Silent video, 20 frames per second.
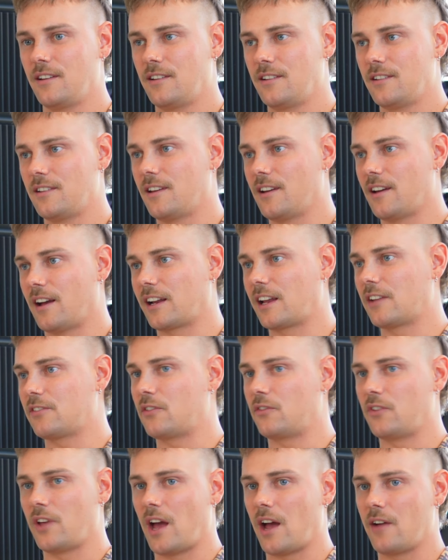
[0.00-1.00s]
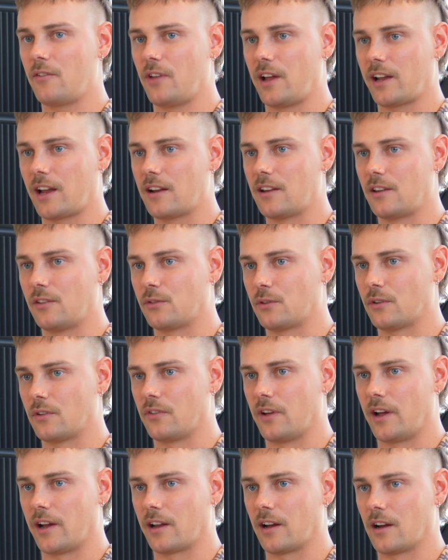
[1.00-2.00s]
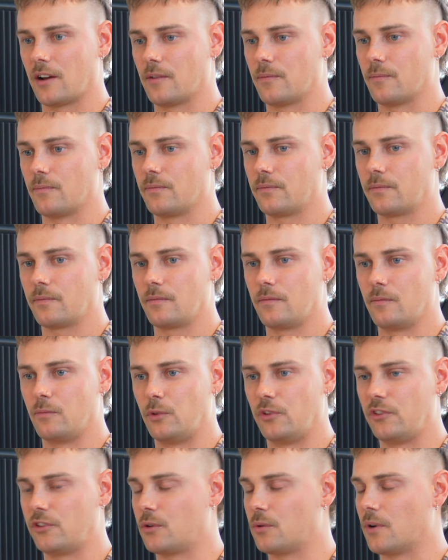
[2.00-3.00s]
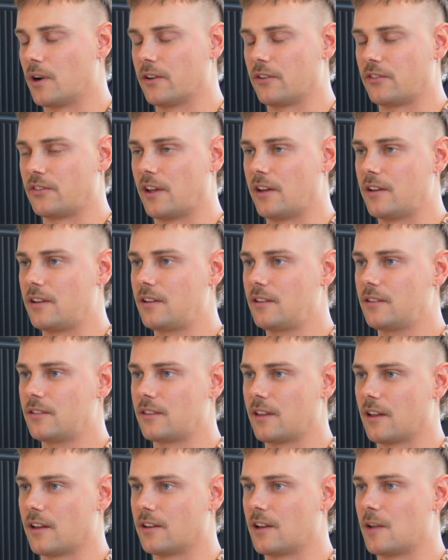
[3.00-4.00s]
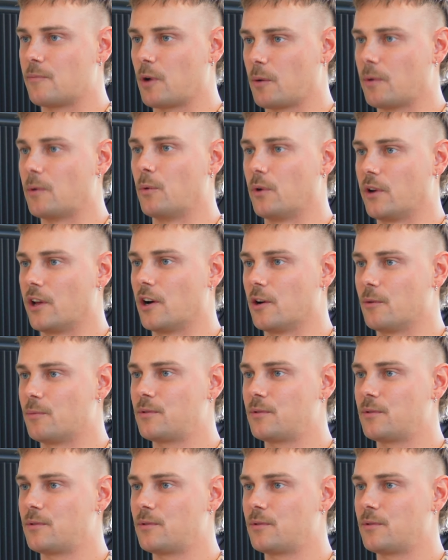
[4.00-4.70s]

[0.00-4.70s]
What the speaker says: Yeah. I guess if you have like any sort of like musical understanding, then it probably would help.